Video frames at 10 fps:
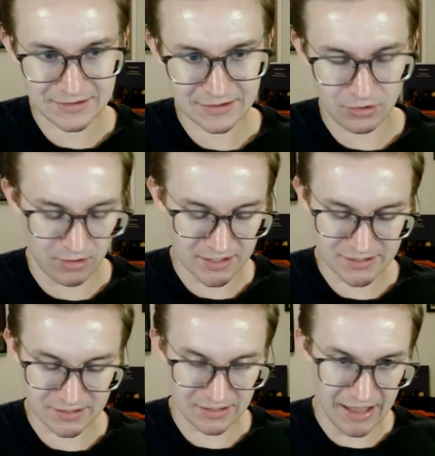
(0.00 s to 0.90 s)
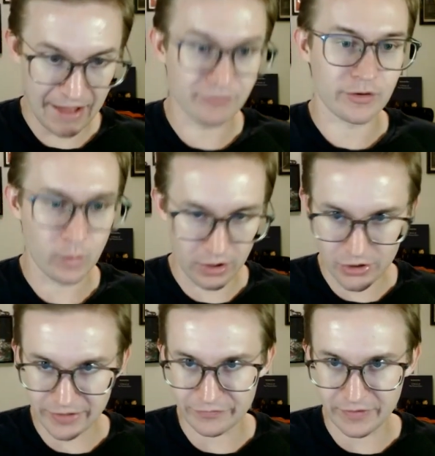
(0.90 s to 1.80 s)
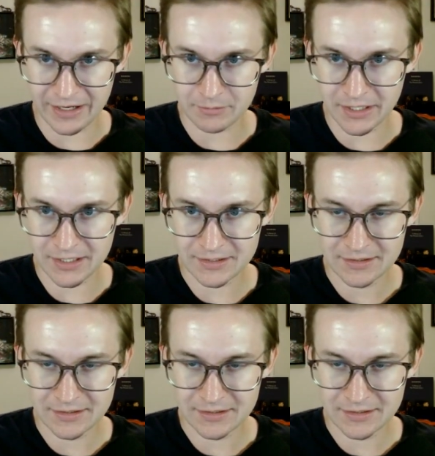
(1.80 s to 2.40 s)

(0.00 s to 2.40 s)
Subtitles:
across everywhere you can find me.